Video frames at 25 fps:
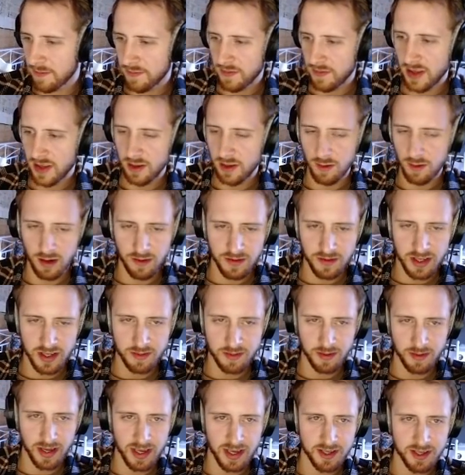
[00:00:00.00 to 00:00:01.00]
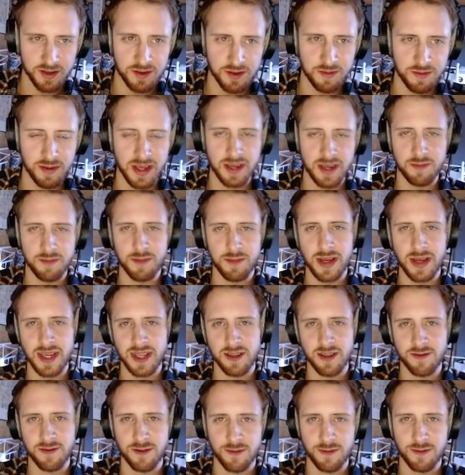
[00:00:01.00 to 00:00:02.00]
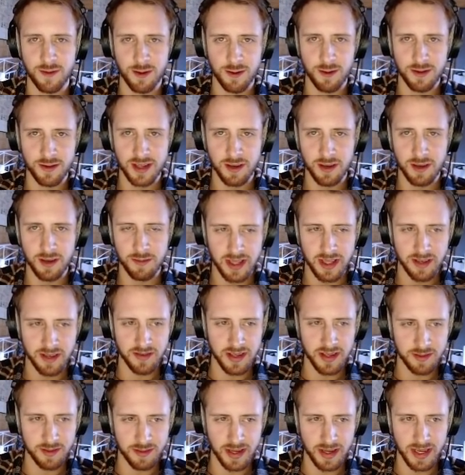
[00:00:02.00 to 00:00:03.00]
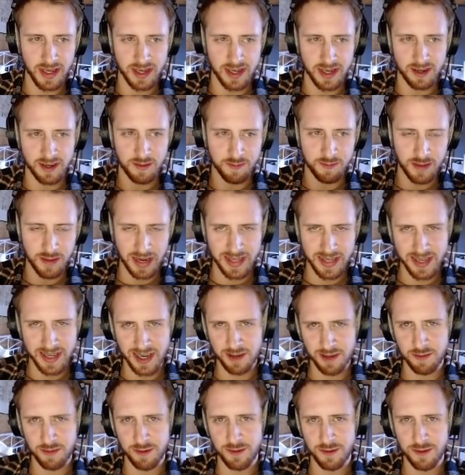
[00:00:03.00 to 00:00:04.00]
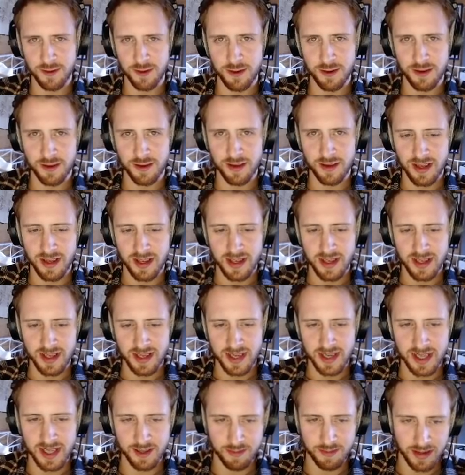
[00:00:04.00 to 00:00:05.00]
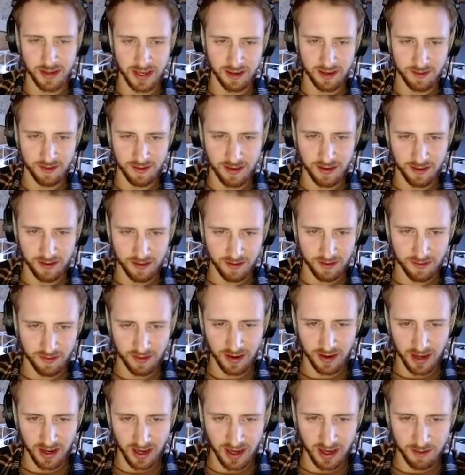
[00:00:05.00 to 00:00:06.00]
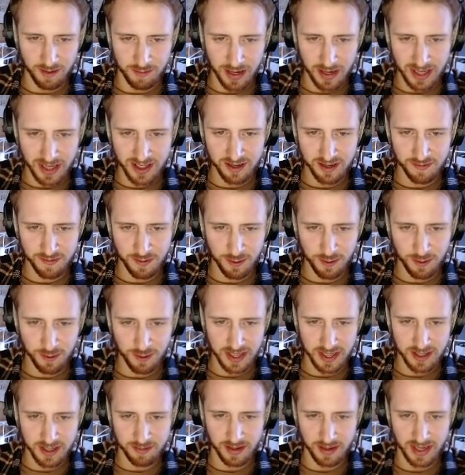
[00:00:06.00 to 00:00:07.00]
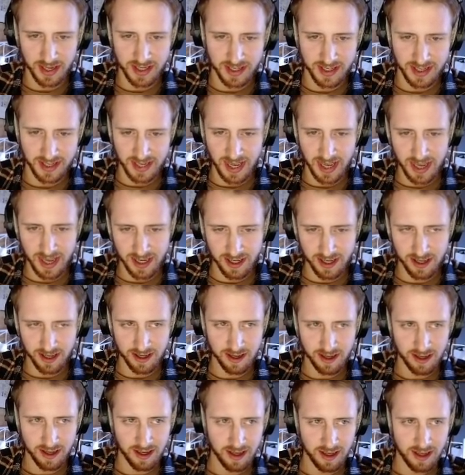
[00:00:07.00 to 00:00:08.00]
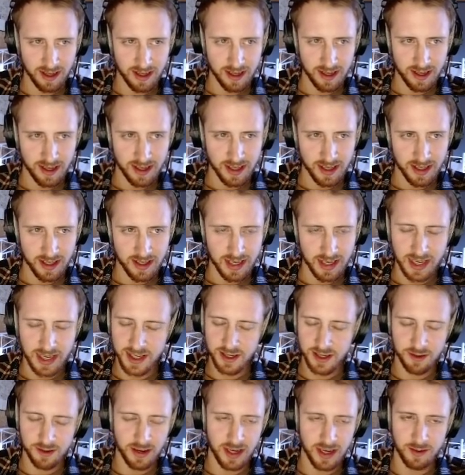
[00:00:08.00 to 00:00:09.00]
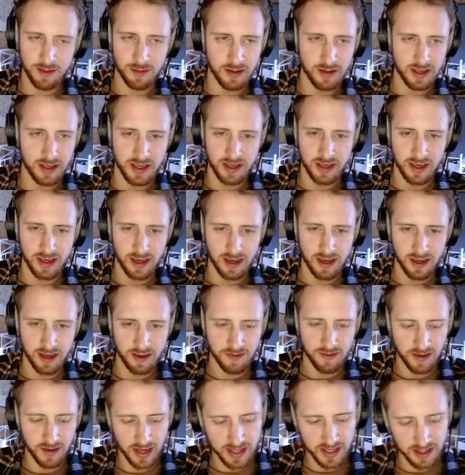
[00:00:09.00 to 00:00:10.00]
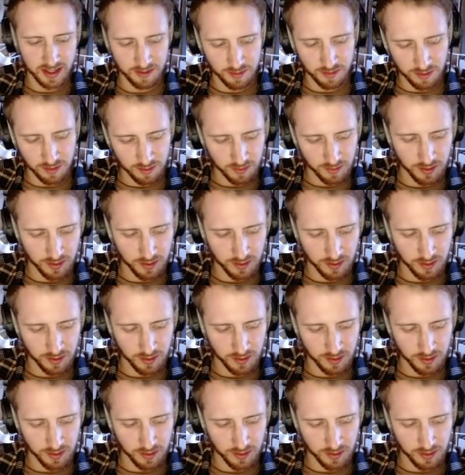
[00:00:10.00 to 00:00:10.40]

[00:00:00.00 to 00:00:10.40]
one of these players who's played many different roles. I believe he's played main tank before. He's played main support. He's played Zen. He's incredibly flexible with